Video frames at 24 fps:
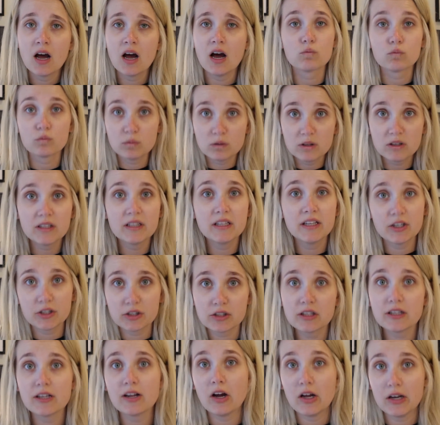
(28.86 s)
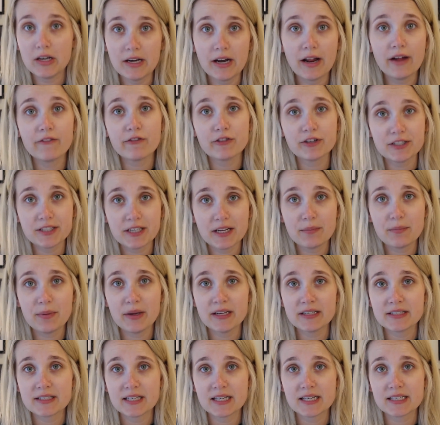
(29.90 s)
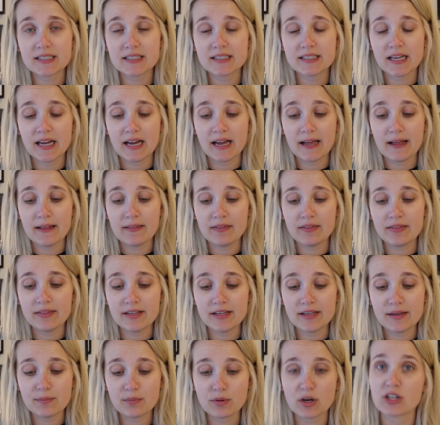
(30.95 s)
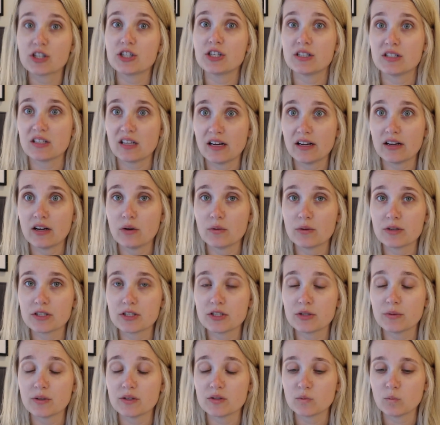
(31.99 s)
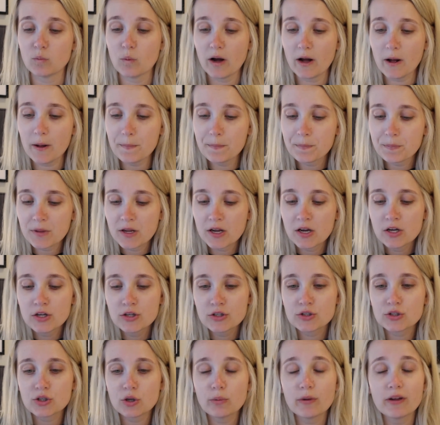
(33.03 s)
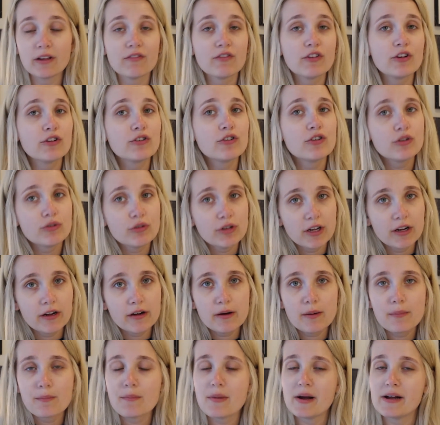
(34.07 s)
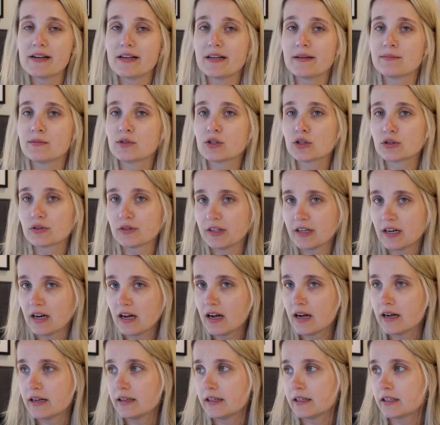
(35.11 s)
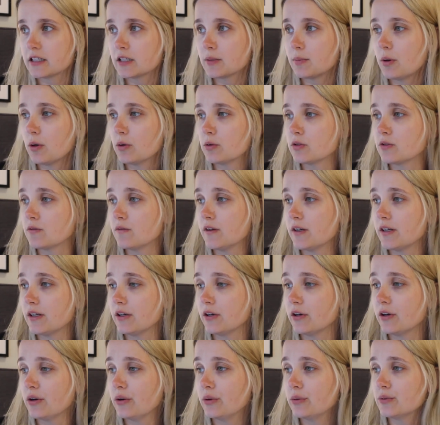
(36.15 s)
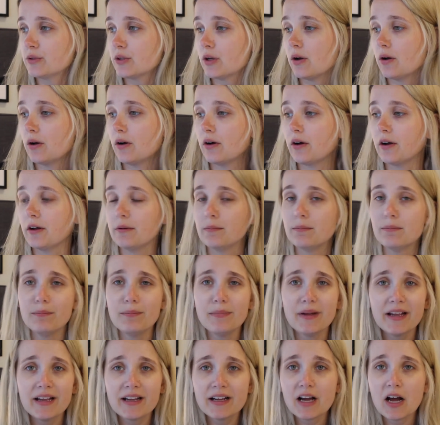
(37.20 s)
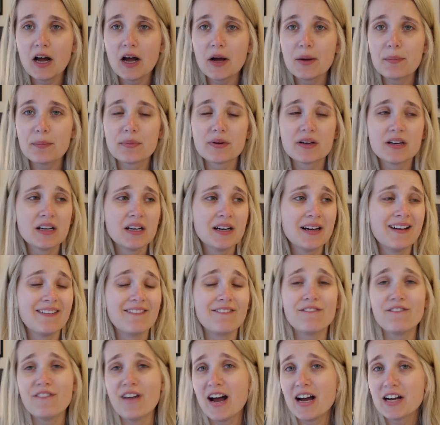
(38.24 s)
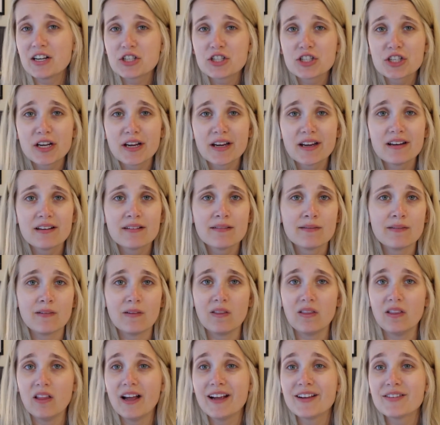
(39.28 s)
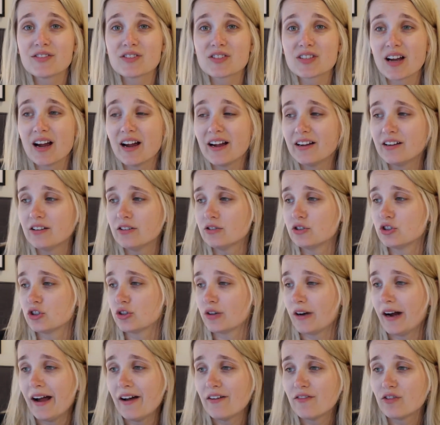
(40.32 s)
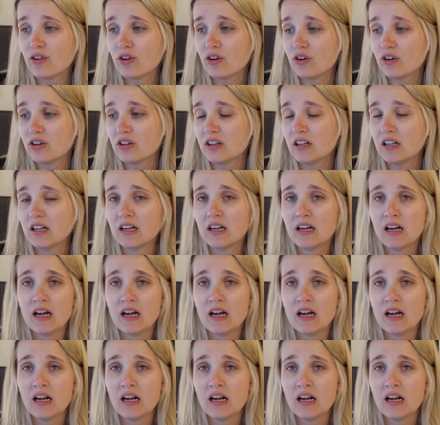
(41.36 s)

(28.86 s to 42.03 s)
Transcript: literally on an everyday basis and the brushes that I go into as well. So if you're new here, my name's Karina. I like to post videos on makeup, fashion, lifestyle, travel,